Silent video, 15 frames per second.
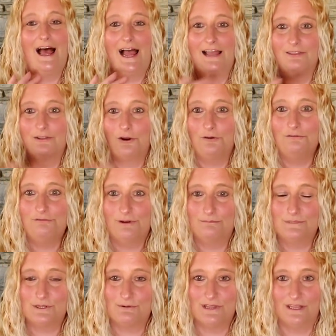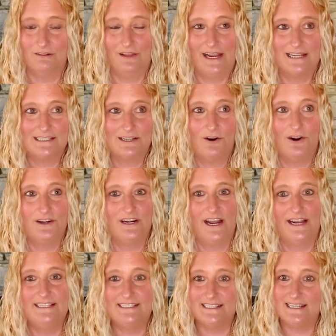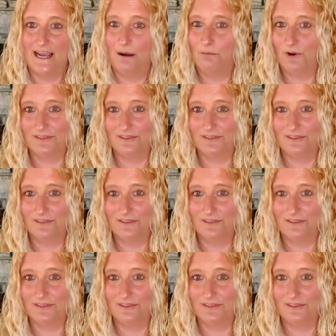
I learned from doing the last garden, I did not